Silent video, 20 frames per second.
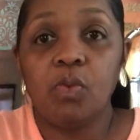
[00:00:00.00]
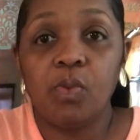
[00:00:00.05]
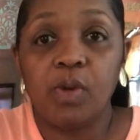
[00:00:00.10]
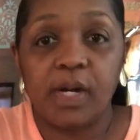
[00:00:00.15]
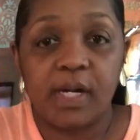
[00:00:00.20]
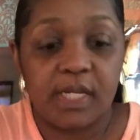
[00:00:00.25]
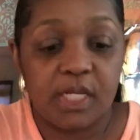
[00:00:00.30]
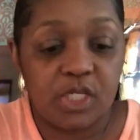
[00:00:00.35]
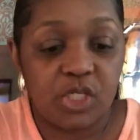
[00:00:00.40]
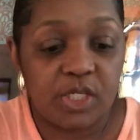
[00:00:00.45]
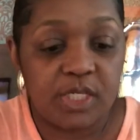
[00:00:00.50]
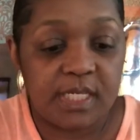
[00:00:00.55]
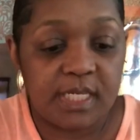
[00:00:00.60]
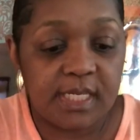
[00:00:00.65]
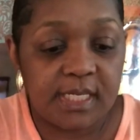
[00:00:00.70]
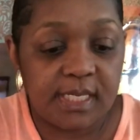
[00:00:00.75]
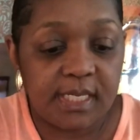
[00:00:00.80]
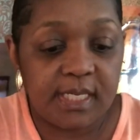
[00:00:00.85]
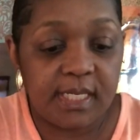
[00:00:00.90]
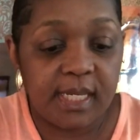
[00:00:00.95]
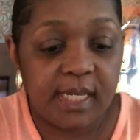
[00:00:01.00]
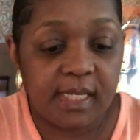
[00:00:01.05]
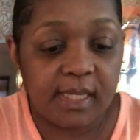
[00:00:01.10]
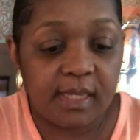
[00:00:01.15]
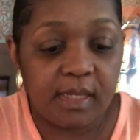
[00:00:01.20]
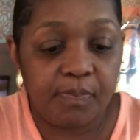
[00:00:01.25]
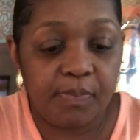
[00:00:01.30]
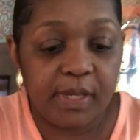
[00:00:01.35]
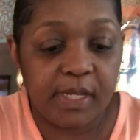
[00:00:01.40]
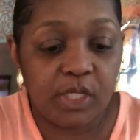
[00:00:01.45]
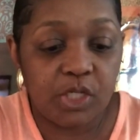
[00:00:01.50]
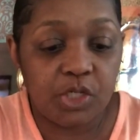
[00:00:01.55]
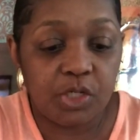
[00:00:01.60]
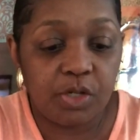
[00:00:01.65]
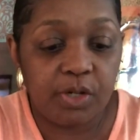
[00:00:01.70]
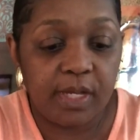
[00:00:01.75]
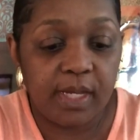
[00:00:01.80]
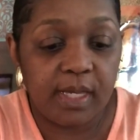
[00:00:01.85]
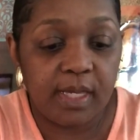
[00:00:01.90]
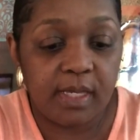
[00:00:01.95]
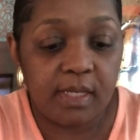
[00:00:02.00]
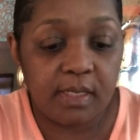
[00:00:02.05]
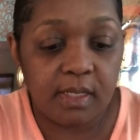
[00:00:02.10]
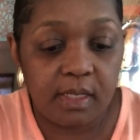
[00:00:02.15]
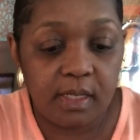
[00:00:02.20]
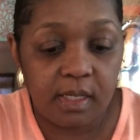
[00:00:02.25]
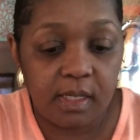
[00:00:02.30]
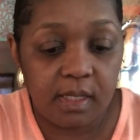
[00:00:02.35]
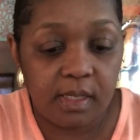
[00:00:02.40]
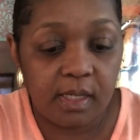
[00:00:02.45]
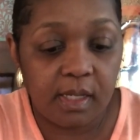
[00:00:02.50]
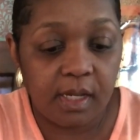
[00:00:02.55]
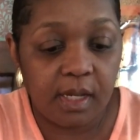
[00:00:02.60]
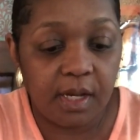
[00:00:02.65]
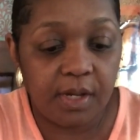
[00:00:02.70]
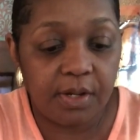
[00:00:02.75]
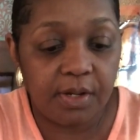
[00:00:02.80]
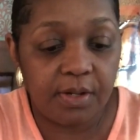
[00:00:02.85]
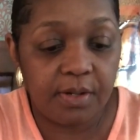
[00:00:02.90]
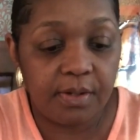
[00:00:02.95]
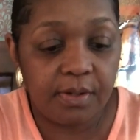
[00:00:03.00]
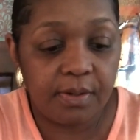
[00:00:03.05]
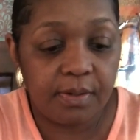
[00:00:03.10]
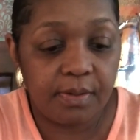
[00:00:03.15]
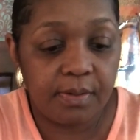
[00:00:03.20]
We're going to just stick the picture in the cutter.